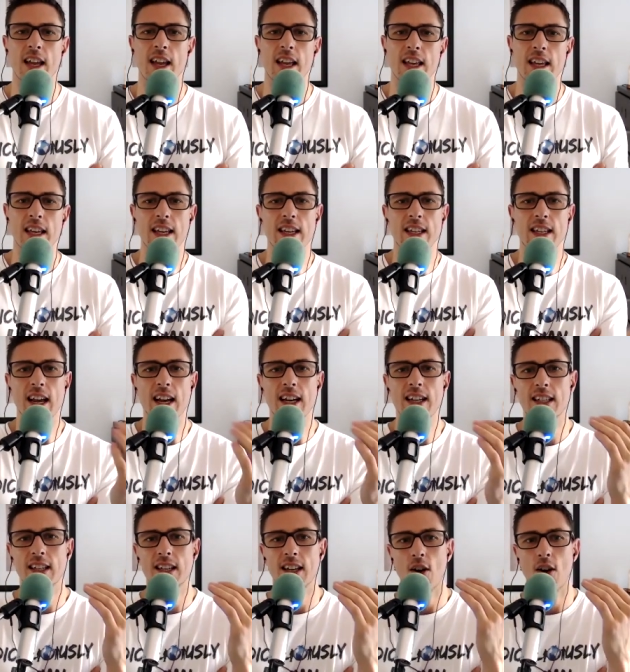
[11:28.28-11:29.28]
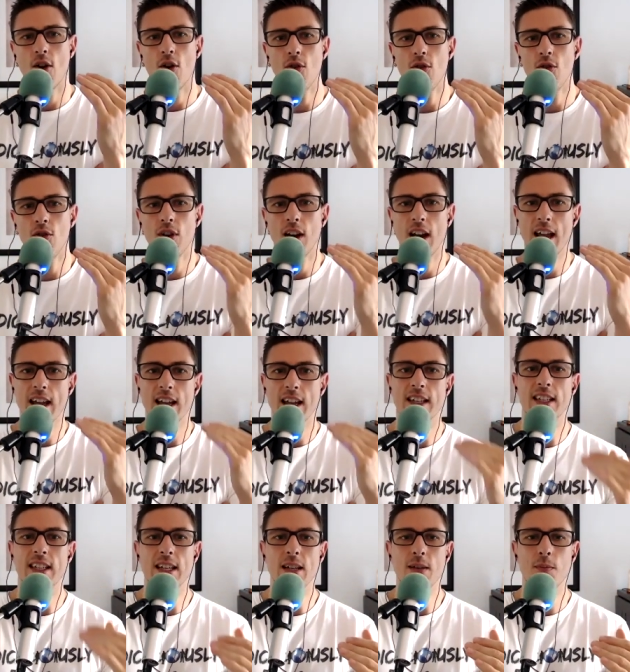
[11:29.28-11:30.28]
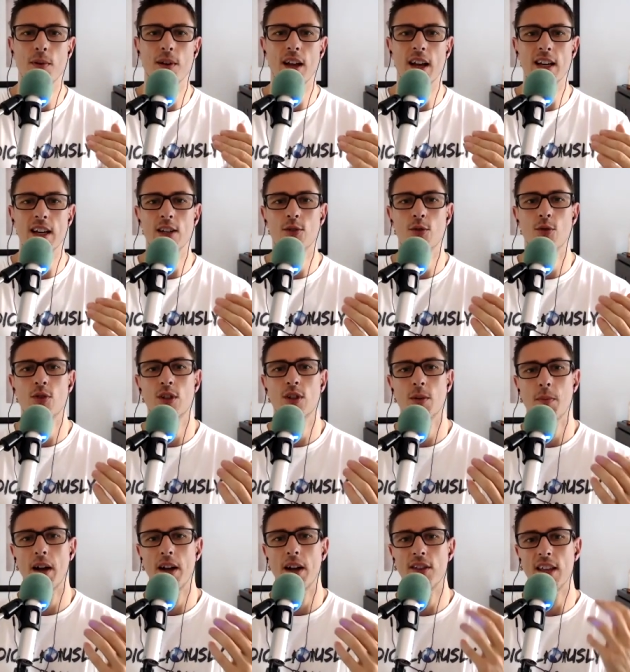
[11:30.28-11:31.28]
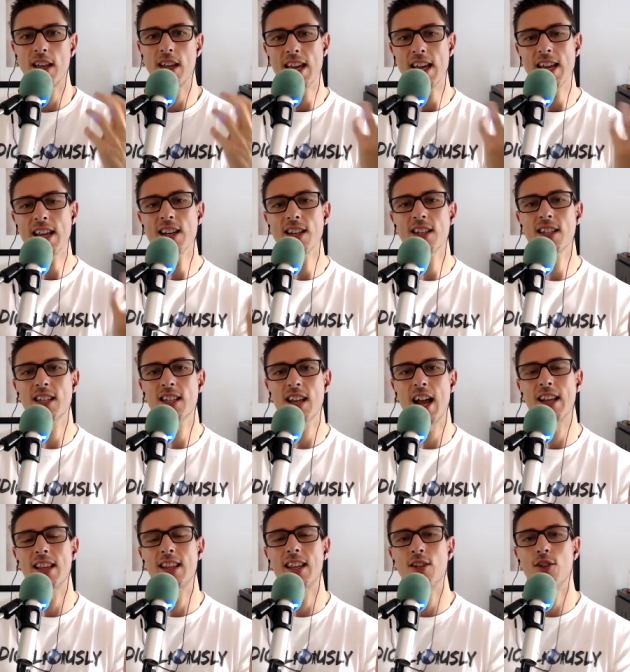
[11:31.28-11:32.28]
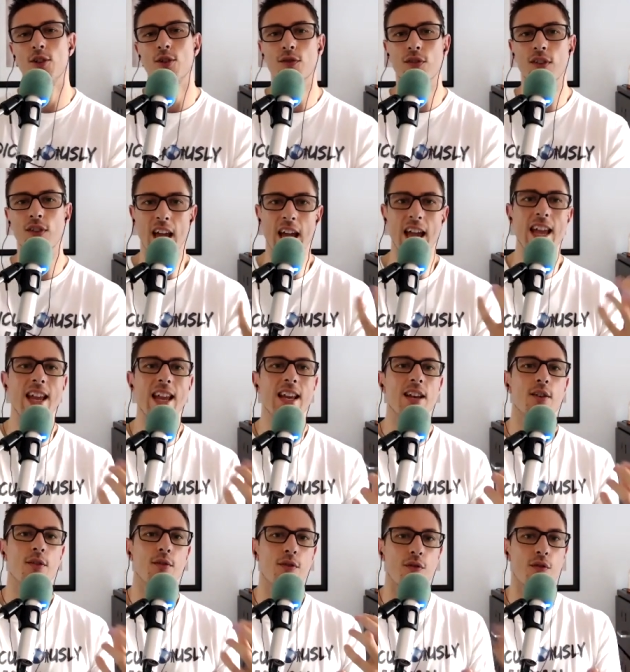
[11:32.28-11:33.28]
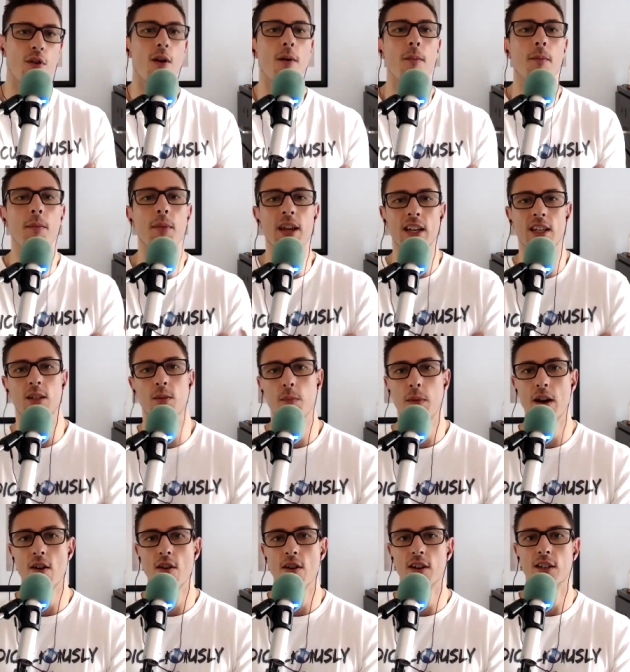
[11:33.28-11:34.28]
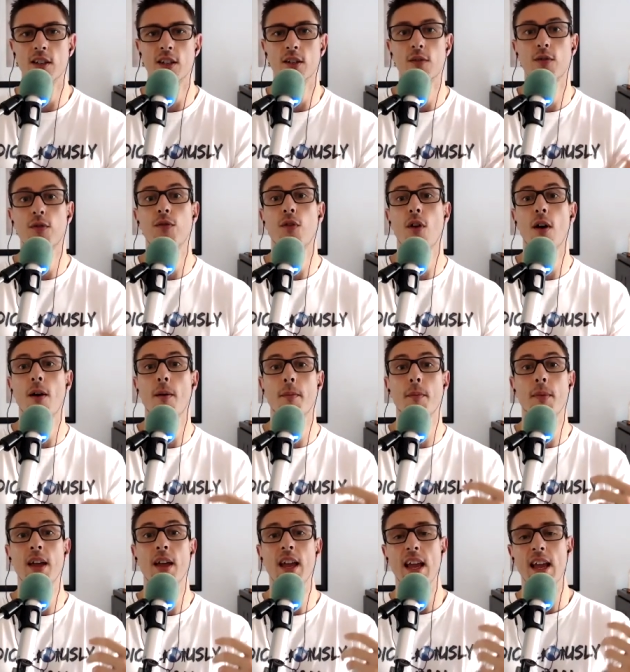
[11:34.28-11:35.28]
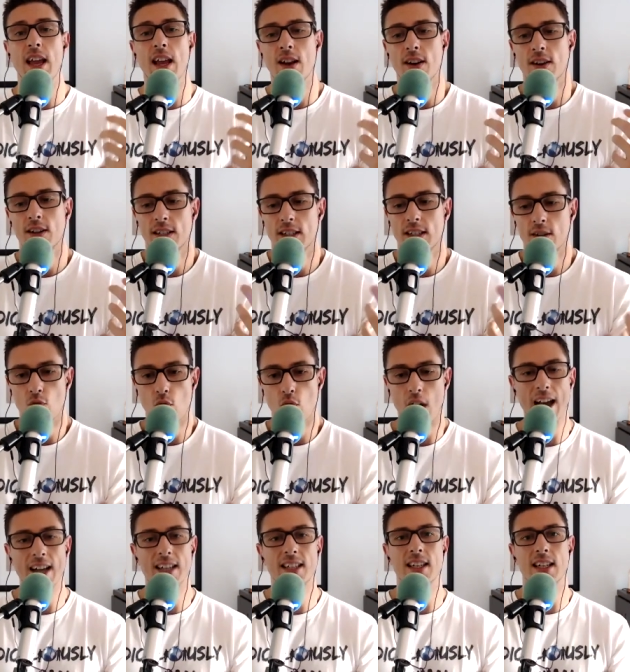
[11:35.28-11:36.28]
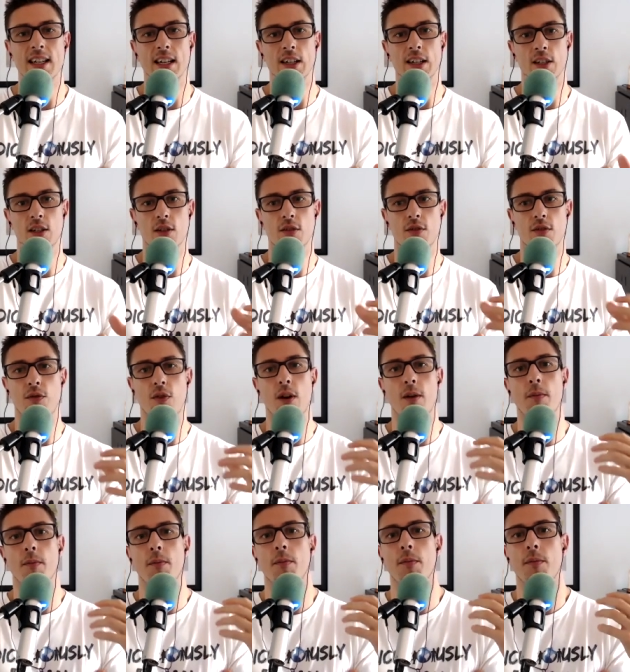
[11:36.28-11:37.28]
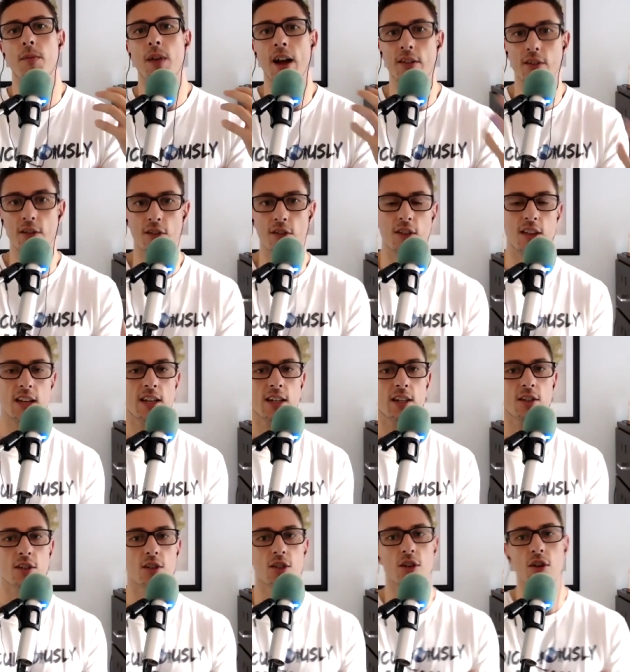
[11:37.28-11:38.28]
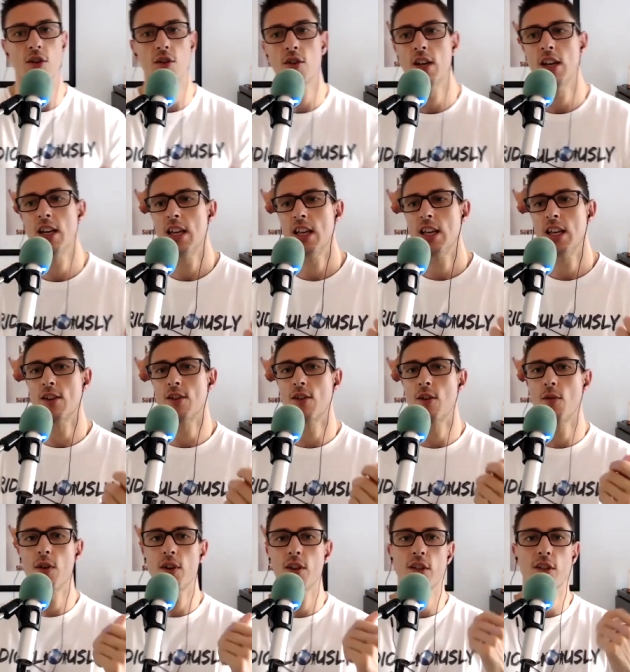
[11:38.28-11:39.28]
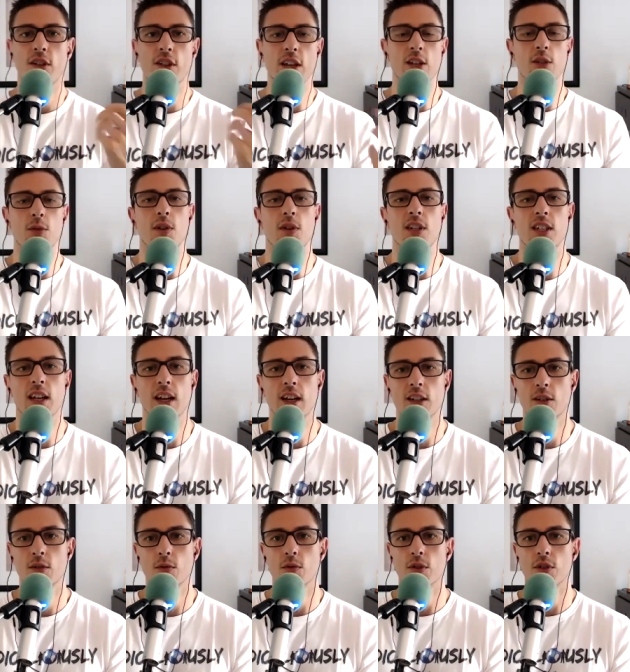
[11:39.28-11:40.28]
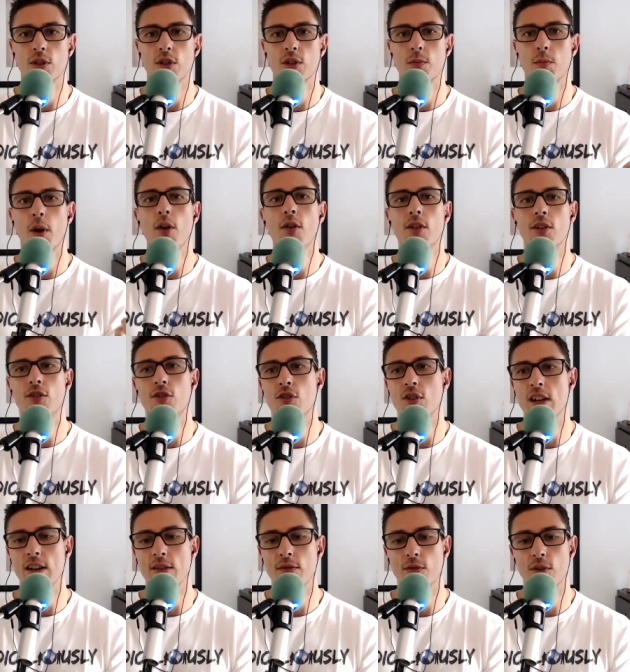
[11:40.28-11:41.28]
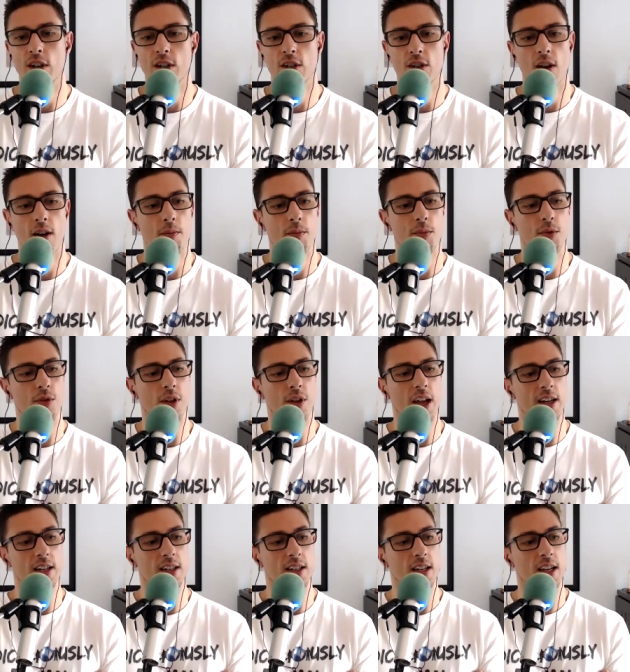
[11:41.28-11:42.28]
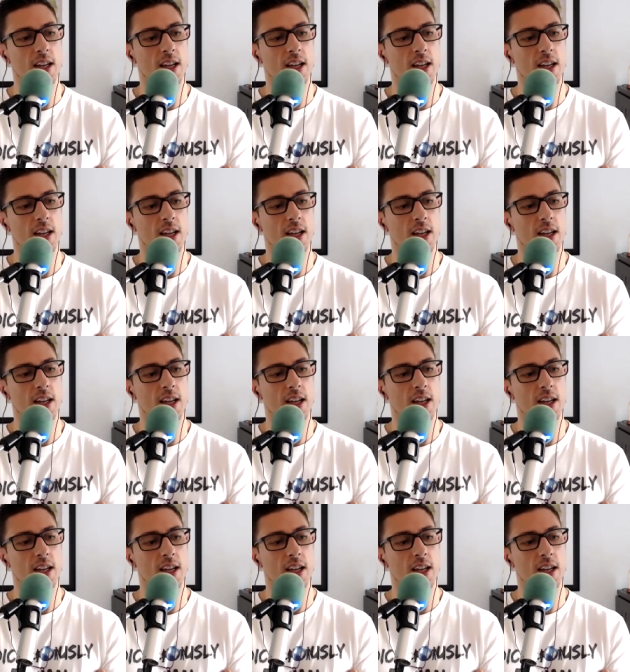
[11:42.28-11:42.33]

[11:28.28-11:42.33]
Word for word: he takes it a whole layer deeper and he talks about the insight that you've gained from experiences, from writings, from other things. So you know one of the things we discussed was poetry for example and